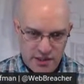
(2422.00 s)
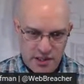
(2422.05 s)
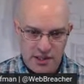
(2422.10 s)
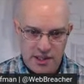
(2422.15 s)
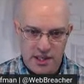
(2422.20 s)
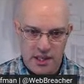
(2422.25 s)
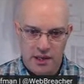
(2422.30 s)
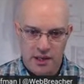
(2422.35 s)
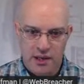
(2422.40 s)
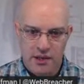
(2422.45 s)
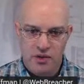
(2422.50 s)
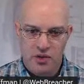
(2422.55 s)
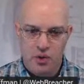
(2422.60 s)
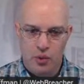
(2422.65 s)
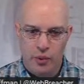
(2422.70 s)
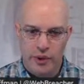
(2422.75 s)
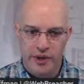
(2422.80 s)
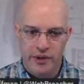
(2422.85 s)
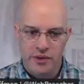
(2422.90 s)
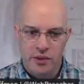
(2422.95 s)

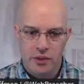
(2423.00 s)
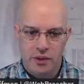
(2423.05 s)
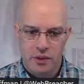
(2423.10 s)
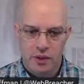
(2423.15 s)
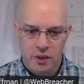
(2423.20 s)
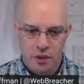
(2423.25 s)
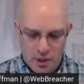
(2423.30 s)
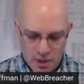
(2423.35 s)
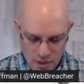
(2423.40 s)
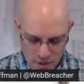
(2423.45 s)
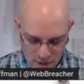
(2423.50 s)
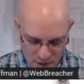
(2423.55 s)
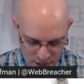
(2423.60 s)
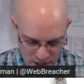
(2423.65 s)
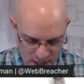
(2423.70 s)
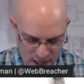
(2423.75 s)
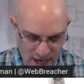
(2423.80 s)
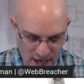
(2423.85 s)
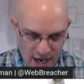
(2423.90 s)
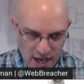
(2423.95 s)
DNSTwist.
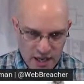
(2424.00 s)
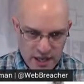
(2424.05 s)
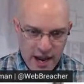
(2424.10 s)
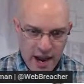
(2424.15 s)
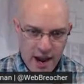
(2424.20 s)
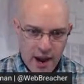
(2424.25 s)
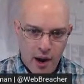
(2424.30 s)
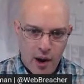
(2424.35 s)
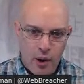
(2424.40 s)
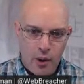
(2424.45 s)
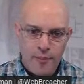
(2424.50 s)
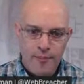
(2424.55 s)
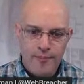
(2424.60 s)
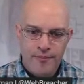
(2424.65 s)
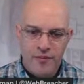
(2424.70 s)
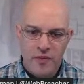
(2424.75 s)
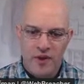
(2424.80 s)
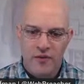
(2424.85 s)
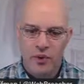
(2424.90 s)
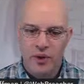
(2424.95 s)
And now,
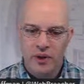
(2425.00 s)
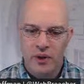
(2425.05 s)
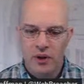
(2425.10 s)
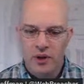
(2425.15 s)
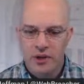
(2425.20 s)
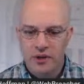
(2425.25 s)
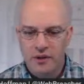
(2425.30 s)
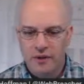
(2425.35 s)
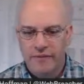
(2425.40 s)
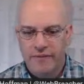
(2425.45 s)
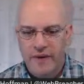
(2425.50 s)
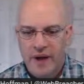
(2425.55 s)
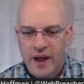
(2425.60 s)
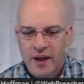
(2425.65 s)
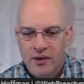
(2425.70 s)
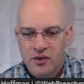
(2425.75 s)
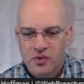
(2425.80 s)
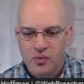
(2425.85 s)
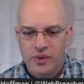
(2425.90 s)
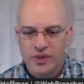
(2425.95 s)
if we look at the
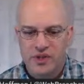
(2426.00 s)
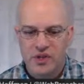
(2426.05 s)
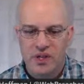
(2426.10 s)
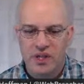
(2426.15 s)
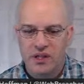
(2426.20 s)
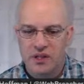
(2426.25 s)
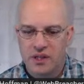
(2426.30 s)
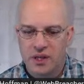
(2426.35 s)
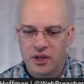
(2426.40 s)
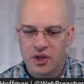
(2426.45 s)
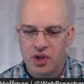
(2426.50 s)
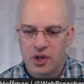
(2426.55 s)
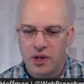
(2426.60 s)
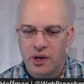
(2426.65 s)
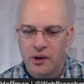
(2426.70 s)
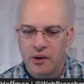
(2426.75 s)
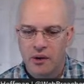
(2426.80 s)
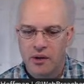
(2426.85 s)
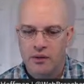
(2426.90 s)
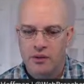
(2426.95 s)
files, we see
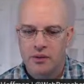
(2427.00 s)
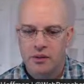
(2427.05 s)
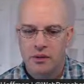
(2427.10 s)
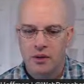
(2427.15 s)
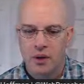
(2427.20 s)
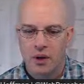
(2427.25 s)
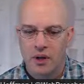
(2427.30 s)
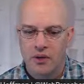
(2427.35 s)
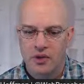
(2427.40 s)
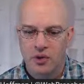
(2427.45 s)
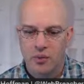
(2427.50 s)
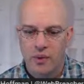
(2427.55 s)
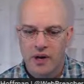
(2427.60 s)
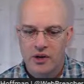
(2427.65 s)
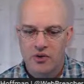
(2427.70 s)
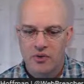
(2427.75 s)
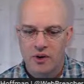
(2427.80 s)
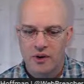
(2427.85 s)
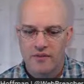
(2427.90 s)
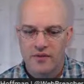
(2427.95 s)
dictionaries, a
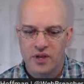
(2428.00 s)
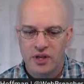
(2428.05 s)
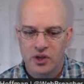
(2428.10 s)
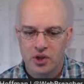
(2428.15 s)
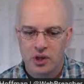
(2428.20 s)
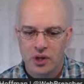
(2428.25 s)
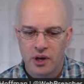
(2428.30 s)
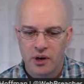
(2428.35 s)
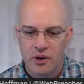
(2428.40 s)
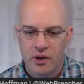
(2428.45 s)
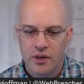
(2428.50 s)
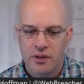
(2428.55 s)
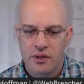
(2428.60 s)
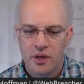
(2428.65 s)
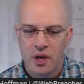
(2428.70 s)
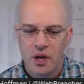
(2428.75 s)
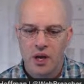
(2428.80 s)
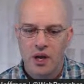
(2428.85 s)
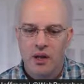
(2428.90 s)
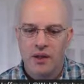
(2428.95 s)
directory of dictionaries,
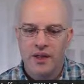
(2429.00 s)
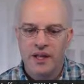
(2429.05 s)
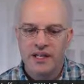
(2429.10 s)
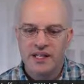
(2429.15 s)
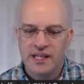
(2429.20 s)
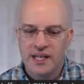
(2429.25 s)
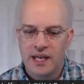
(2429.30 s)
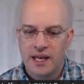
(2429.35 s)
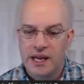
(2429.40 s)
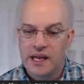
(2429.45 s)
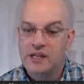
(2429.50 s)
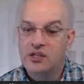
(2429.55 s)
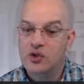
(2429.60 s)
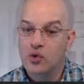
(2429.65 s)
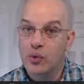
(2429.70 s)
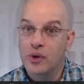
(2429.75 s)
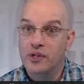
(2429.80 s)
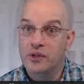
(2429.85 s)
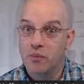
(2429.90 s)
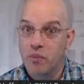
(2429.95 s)
the
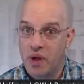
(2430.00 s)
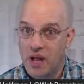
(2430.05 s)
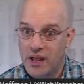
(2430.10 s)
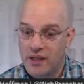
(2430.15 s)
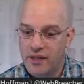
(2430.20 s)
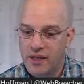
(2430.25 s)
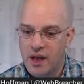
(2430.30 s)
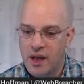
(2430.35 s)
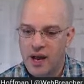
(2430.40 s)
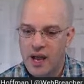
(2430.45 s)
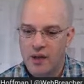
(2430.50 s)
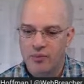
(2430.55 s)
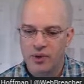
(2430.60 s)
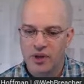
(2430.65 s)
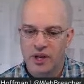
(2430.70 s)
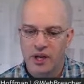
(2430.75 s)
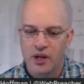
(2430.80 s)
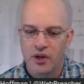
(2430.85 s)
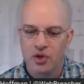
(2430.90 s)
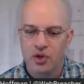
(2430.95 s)
DNSTwist Python
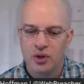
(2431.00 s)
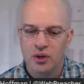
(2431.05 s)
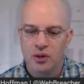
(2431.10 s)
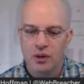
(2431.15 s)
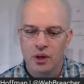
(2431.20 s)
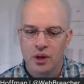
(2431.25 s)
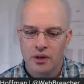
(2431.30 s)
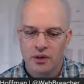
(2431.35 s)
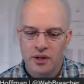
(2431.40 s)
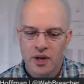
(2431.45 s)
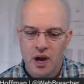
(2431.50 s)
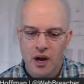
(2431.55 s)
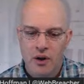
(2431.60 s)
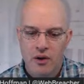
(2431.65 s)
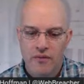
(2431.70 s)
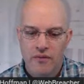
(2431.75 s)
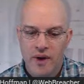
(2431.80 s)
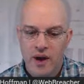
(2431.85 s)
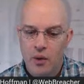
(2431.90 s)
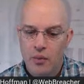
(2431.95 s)
application, Docker
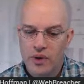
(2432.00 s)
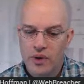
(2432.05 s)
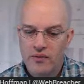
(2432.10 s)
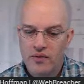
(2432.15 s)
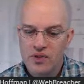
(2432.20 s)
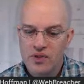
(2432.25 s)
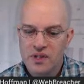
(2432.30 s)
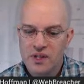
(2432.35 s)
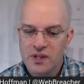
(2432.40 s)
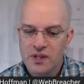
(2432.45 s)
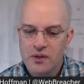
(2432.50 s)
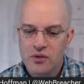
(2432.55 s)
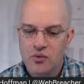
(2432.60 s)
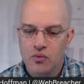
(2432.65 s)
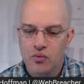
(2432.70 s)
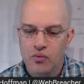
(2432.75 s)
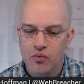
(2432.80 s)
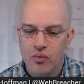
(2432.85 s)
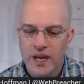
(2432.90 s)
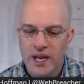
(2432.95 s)
file. We even see this
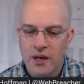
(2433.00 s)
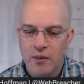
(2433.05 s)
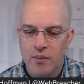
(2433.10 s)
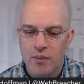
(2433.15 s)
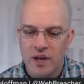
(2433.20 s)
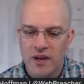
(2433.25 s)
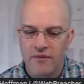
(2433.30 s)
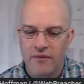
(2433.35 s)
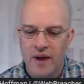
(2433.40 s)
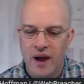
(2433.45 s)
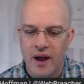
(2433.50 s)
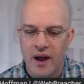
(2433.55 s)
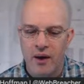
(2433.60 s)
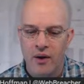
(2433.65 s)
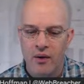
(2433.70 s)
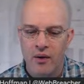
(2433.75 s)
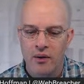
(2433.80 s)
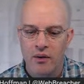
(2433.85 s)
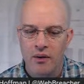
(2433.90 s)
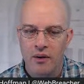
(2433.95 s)
README
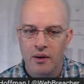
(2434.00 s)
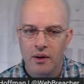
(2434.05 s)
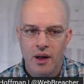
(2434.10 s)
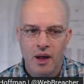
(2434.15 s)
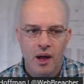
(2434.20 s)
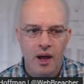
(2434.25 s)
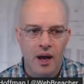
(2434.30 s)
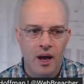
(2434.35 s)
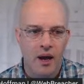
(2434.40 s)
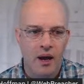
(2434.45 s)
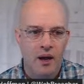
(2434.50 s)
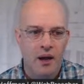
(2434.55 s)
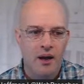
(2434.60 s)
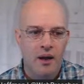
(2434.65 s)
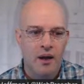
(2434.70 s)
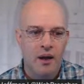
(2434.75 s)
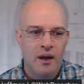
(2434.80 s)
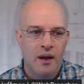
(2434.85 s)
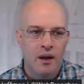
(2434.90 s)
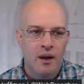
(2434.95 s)
file.
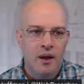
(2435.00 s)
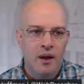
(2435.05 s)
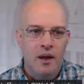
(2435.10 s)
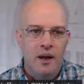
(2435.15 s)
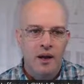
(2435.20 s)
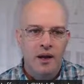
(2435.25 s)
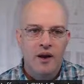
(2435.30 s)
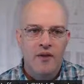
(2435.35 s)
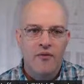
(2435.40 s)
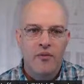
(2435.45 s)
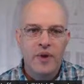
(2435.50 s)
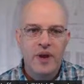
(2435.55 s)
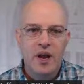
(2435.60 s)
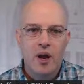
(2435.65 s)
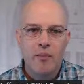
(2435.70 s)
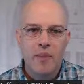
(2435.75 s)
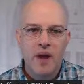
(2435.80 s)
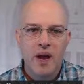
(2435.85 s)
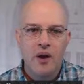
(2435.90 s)
Now, if we come back